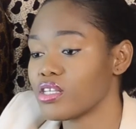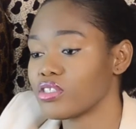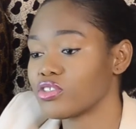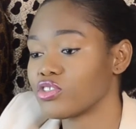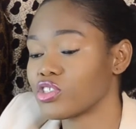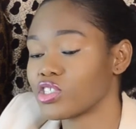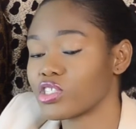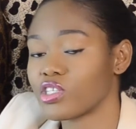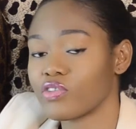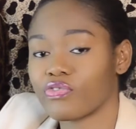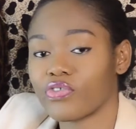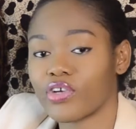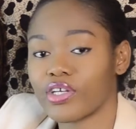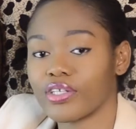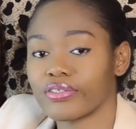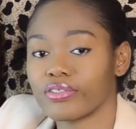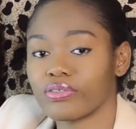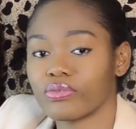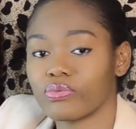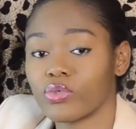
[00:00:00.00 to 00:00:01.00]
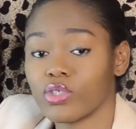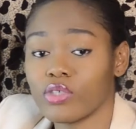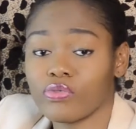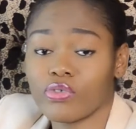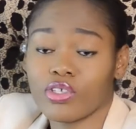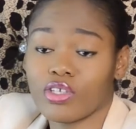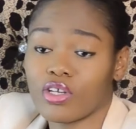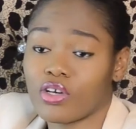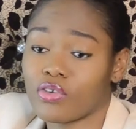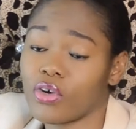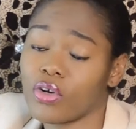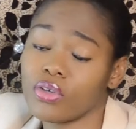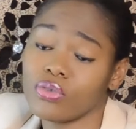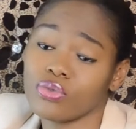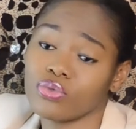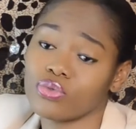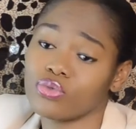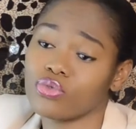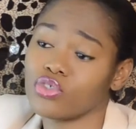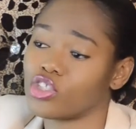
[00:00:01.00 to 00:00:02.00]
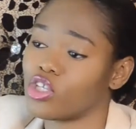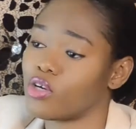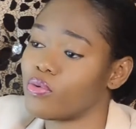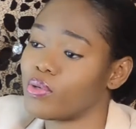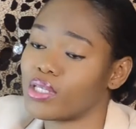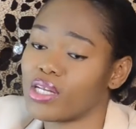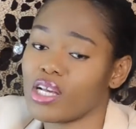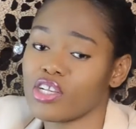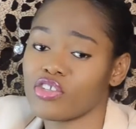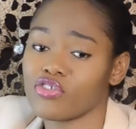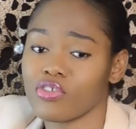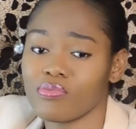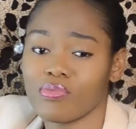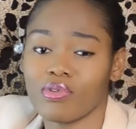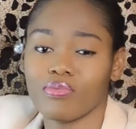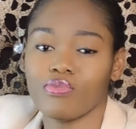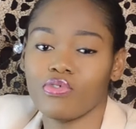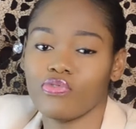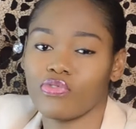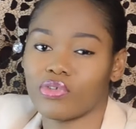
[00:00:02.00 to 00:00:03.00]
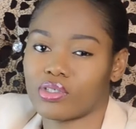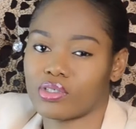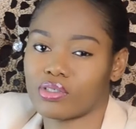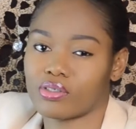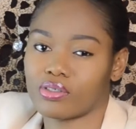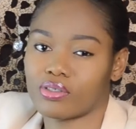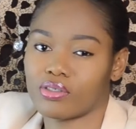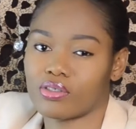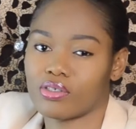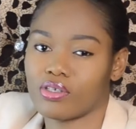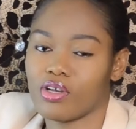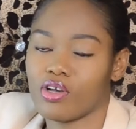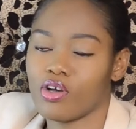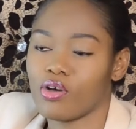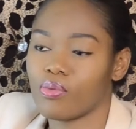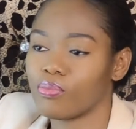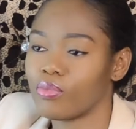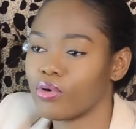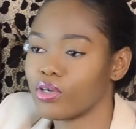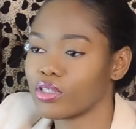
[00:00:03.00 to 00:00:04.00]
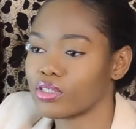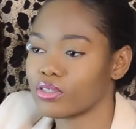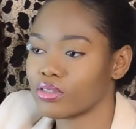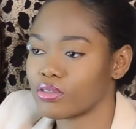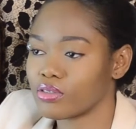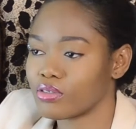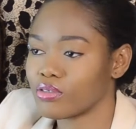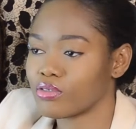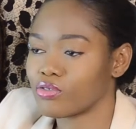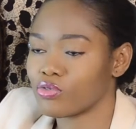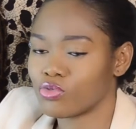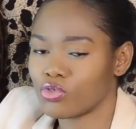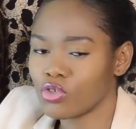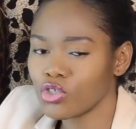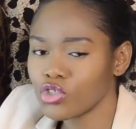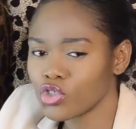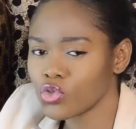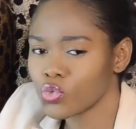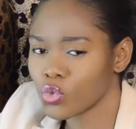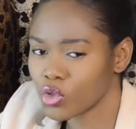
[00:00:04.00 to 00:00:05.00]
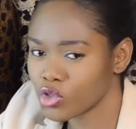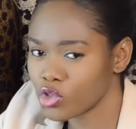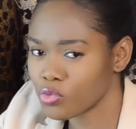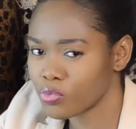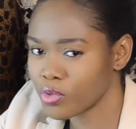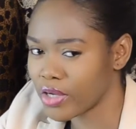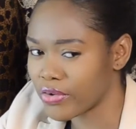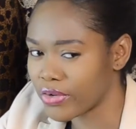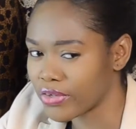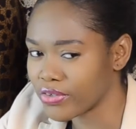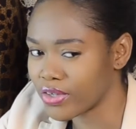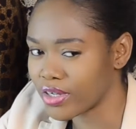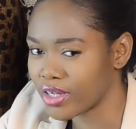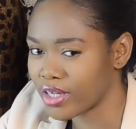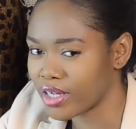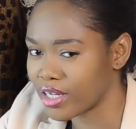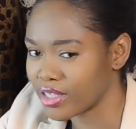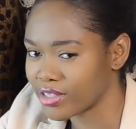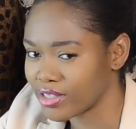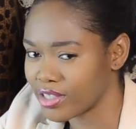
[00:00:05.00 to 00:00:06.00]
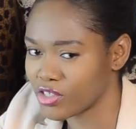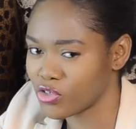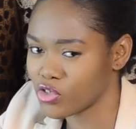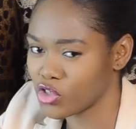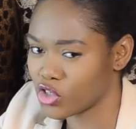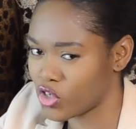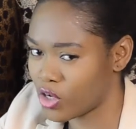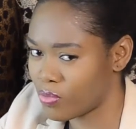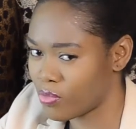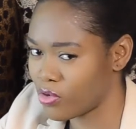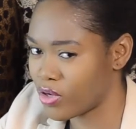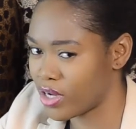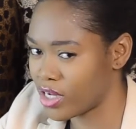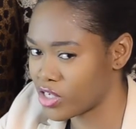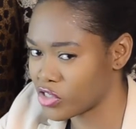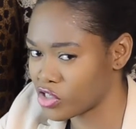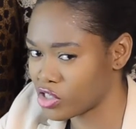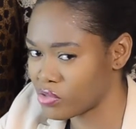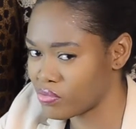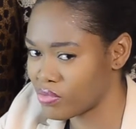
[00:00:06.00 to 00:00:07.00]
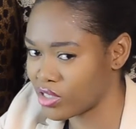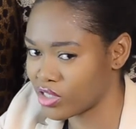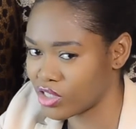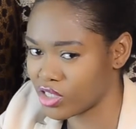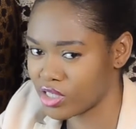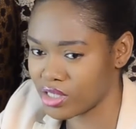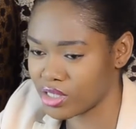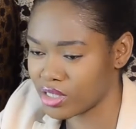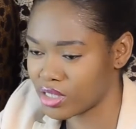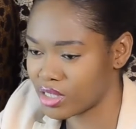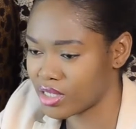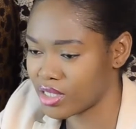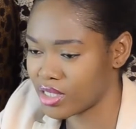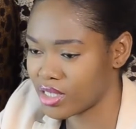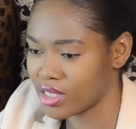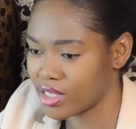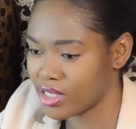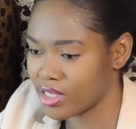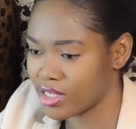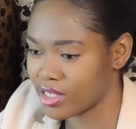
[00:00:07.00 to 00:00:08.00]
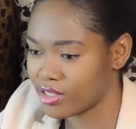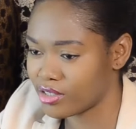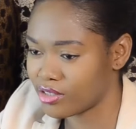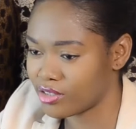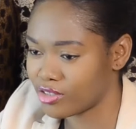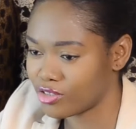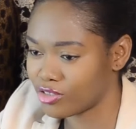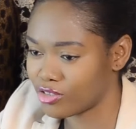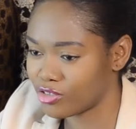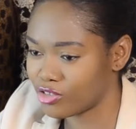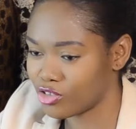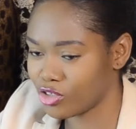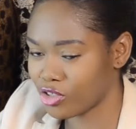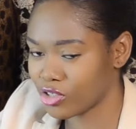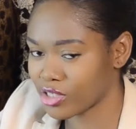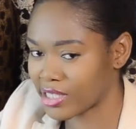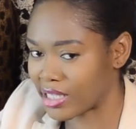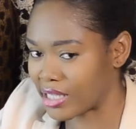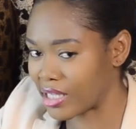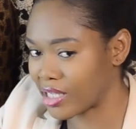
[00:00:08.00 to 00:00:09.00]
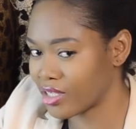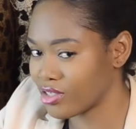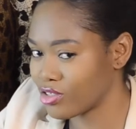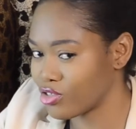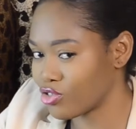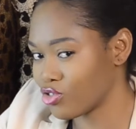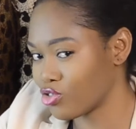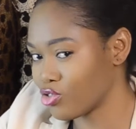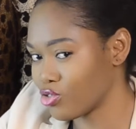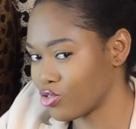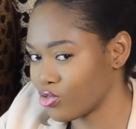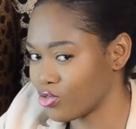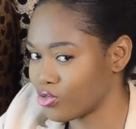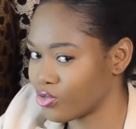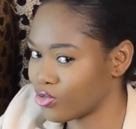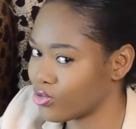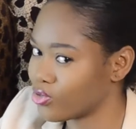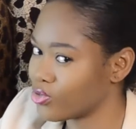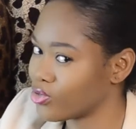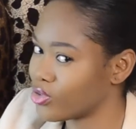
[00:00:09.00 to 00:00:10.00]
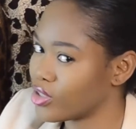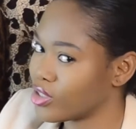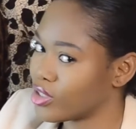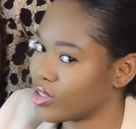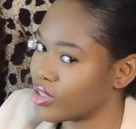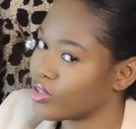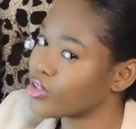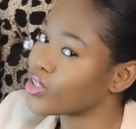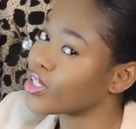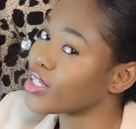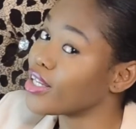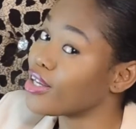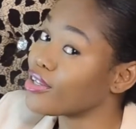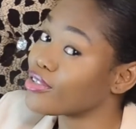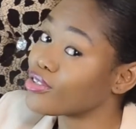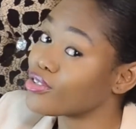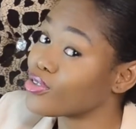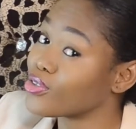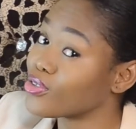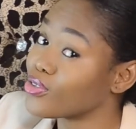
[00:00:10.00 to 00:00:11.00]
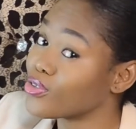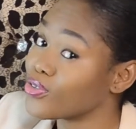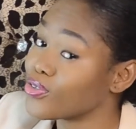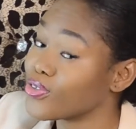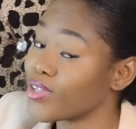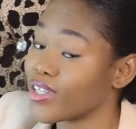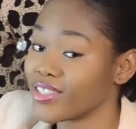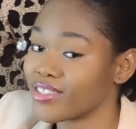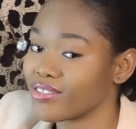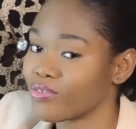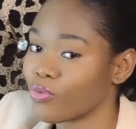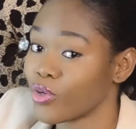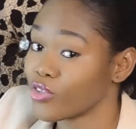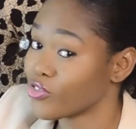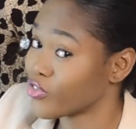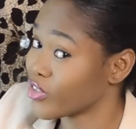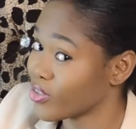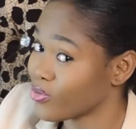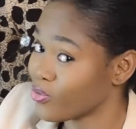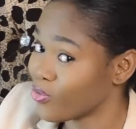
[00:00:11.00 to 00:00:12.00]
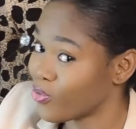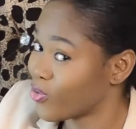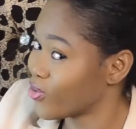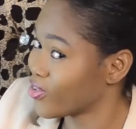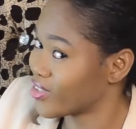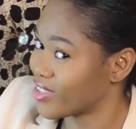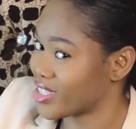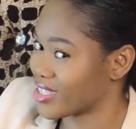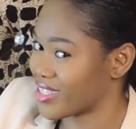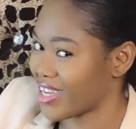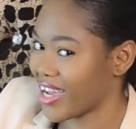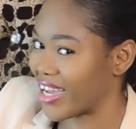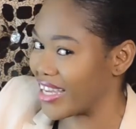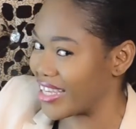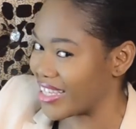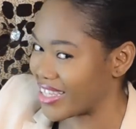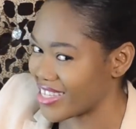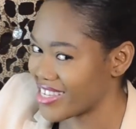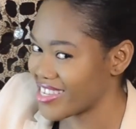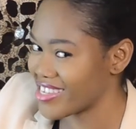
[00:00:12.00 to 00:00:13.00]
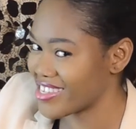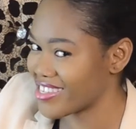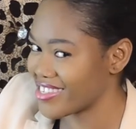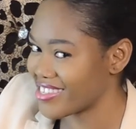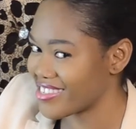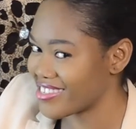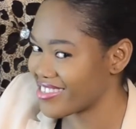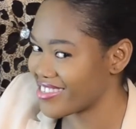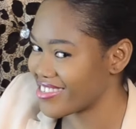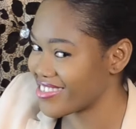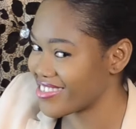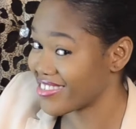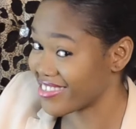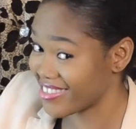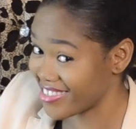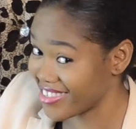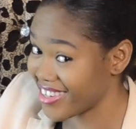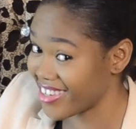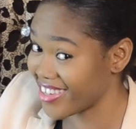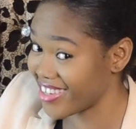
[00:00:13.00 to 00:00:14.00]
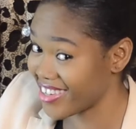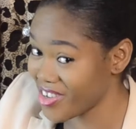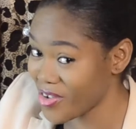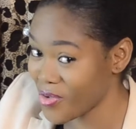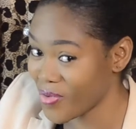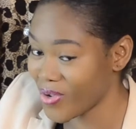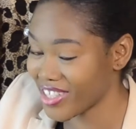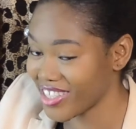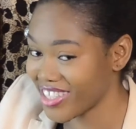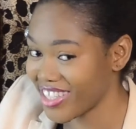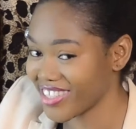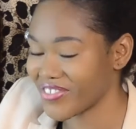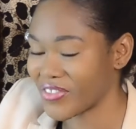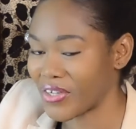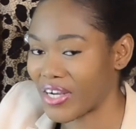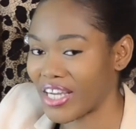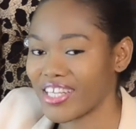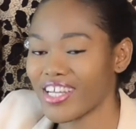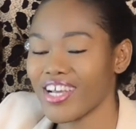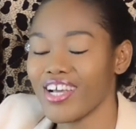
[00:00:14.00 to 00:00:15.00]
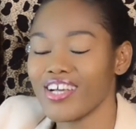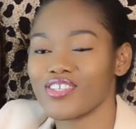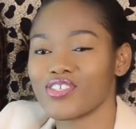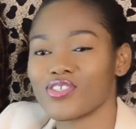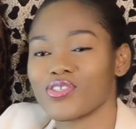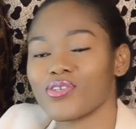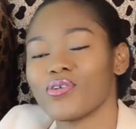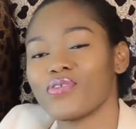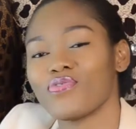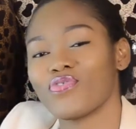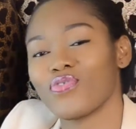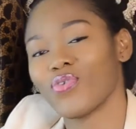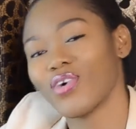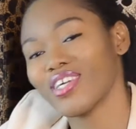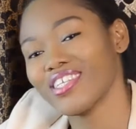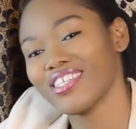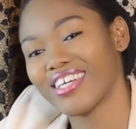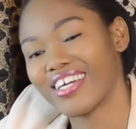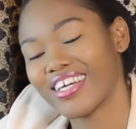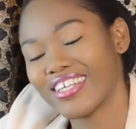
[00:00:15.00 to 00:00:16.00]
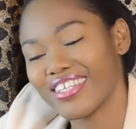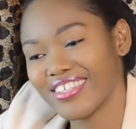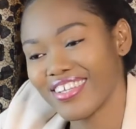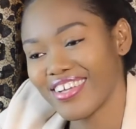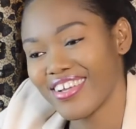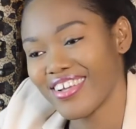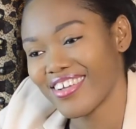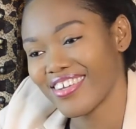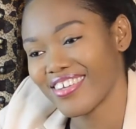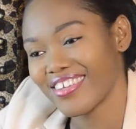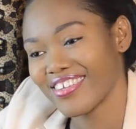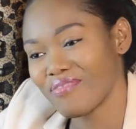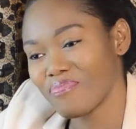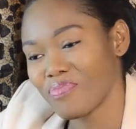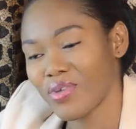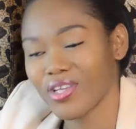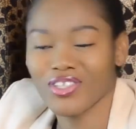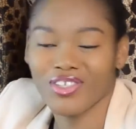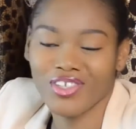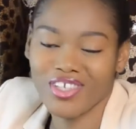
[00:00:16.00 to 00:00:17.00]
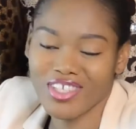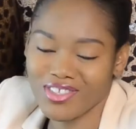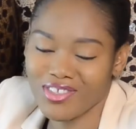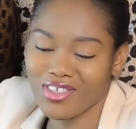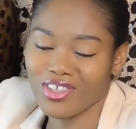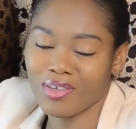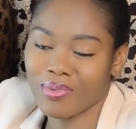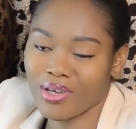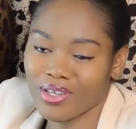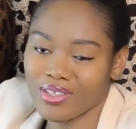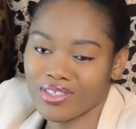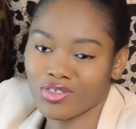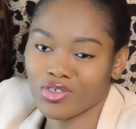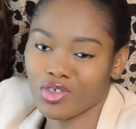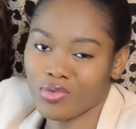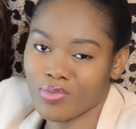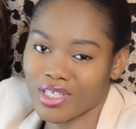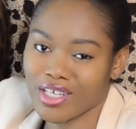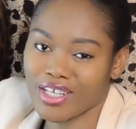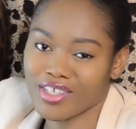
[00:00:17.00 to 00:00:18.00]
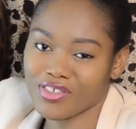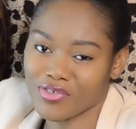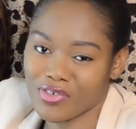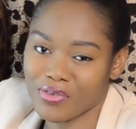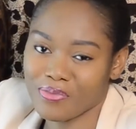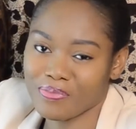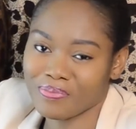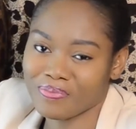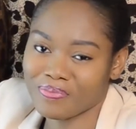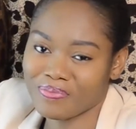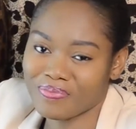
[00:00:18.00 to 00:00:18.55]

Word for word: just a friend whenever you're around you do shawarma and ice cream and movies but don't you want to be around her and there's no shawarma or ice cream and she's just clinging to you looking at you and wondering who this guy is yeah you want that right so if you want that make sure it's not about shaman ice cream.